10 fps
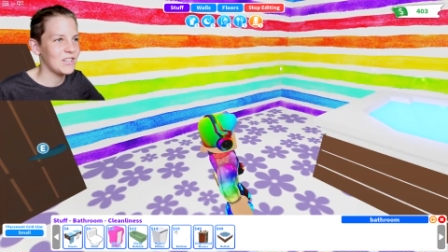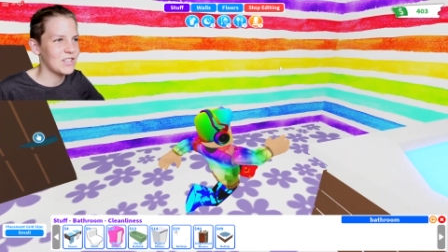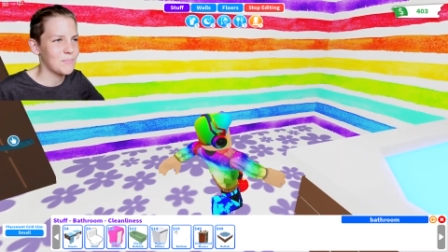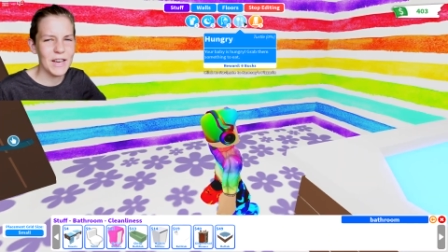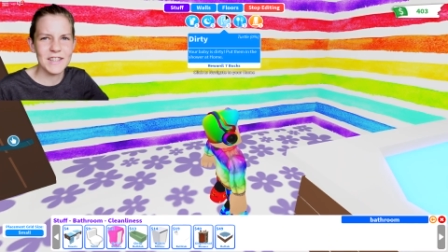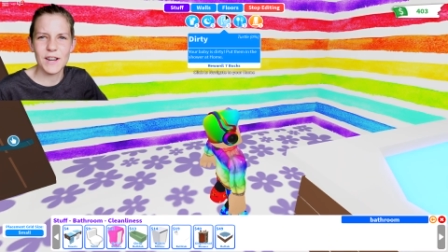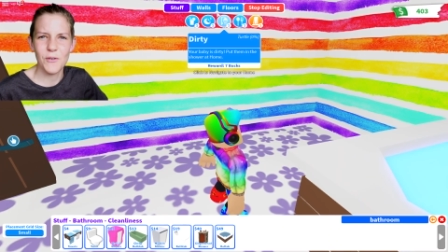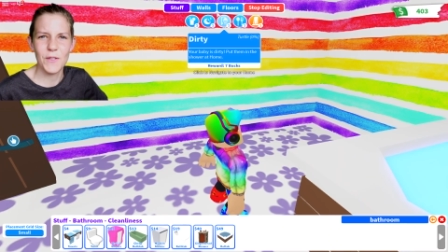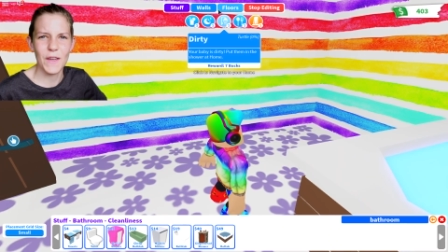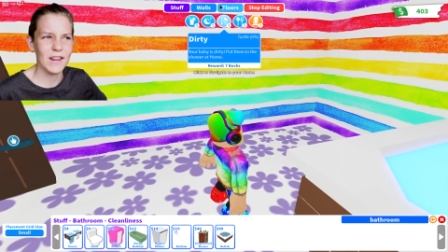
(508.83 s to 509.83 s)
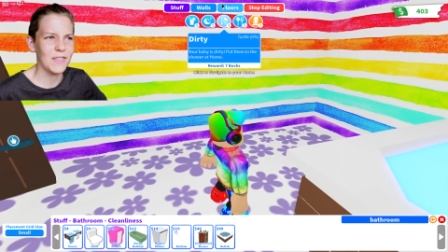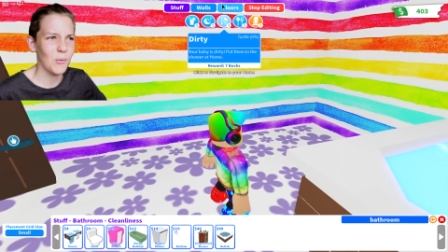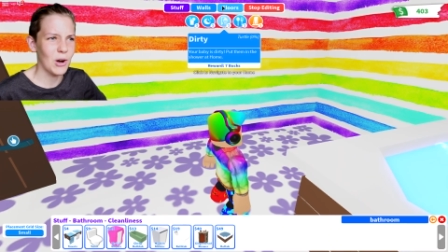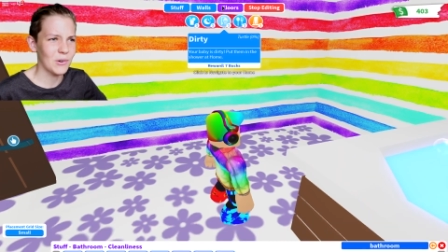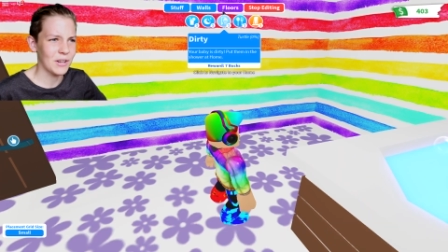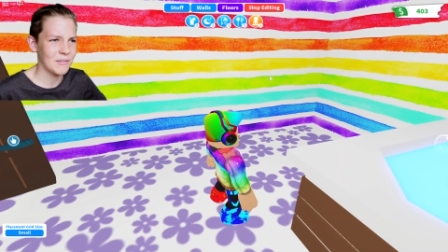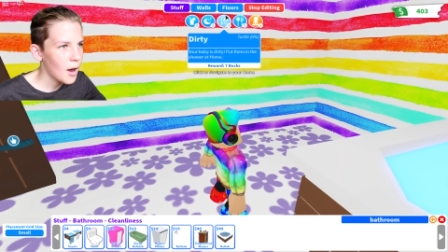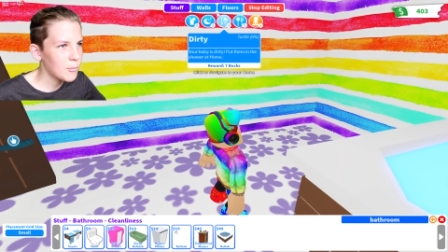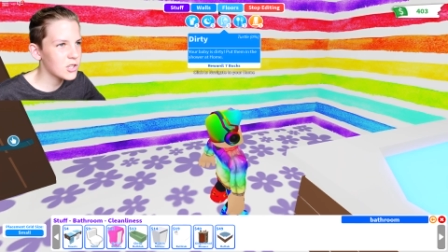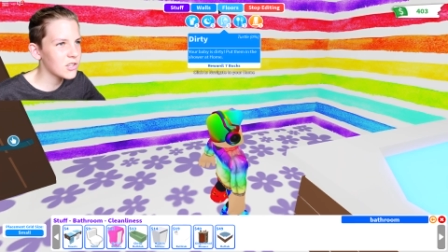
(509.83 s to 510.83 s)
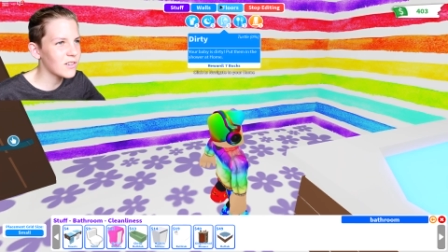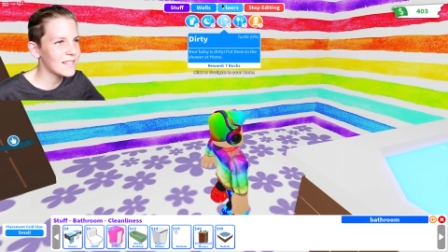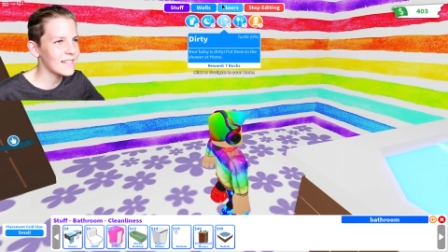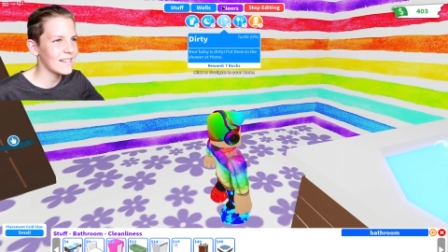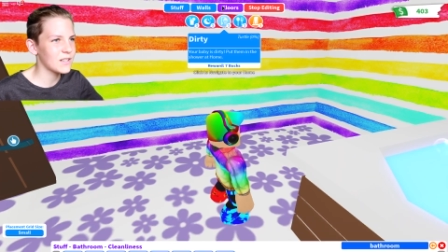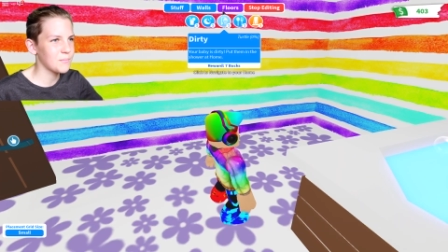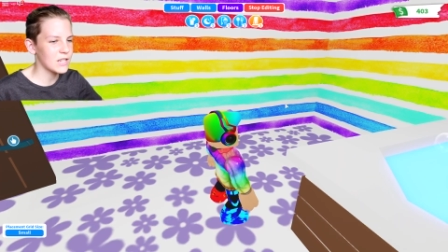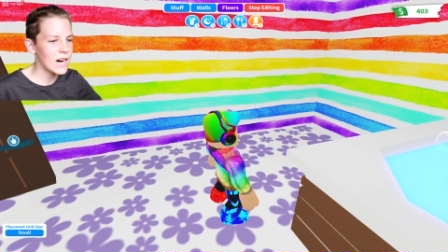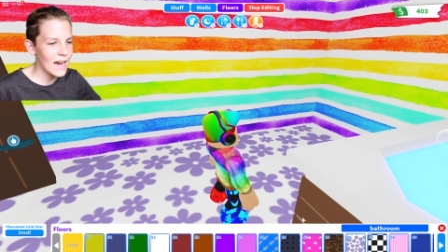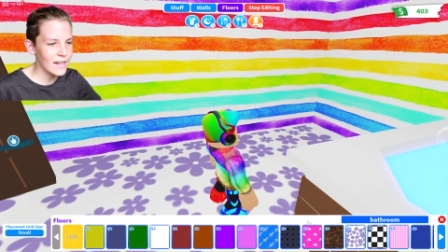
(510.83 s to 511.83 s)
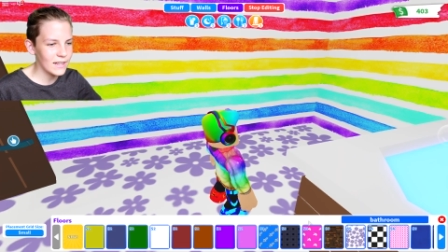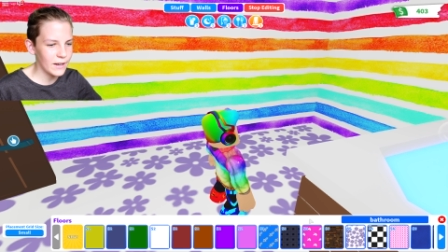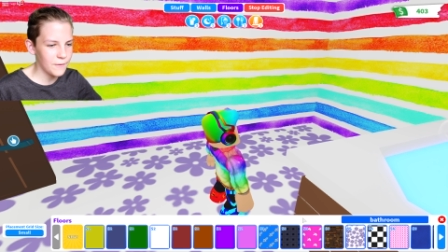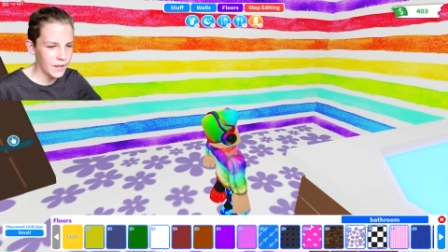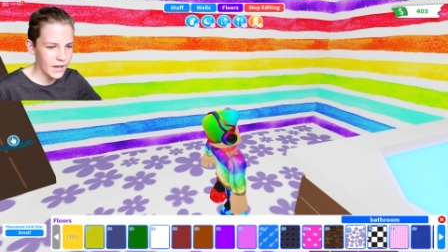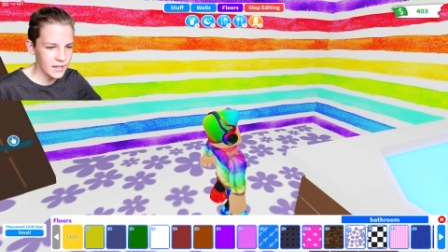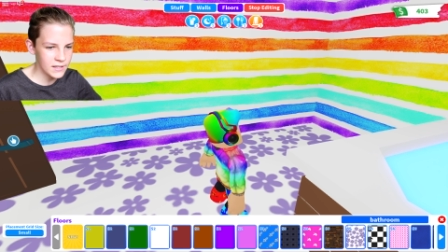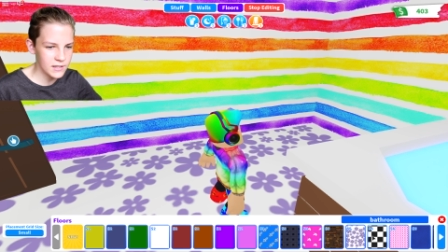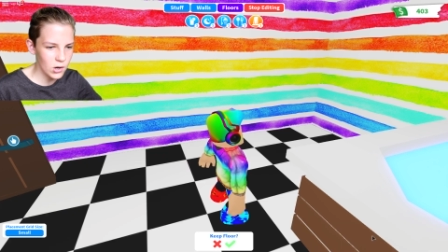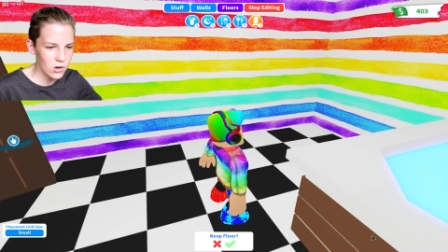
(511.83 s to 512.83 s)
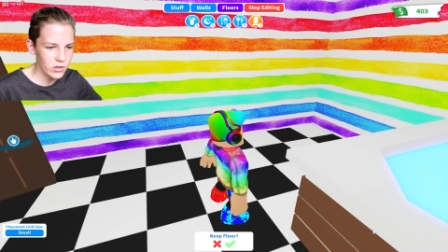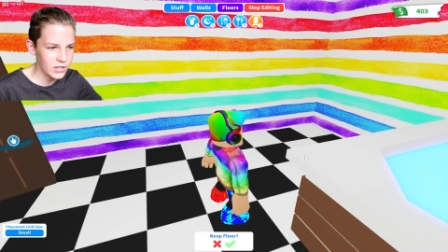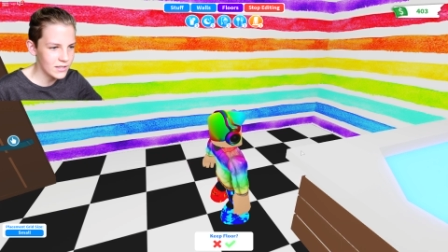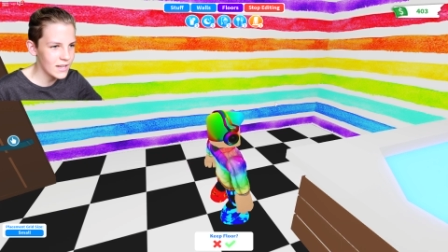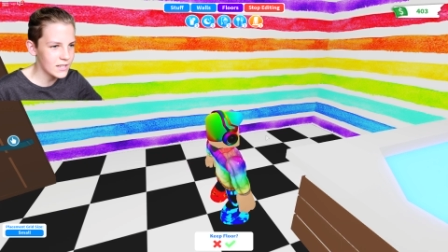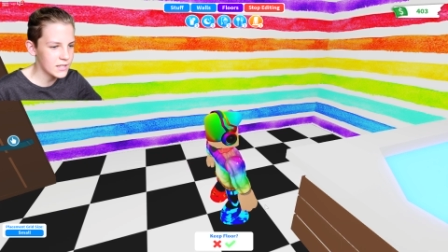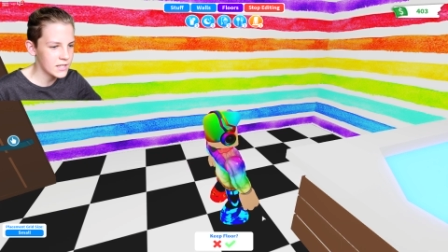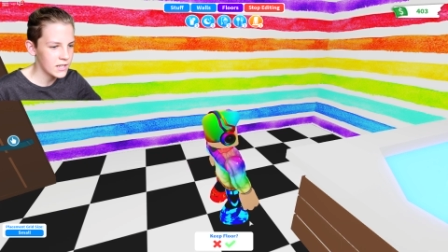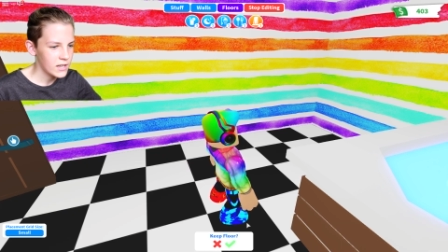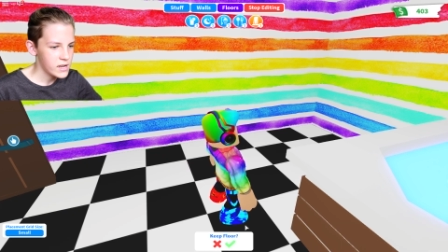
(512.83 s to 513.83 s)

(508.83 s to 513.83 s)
can just be a different thing in the world. I'm also going to need some tiling for this, so I'll use this.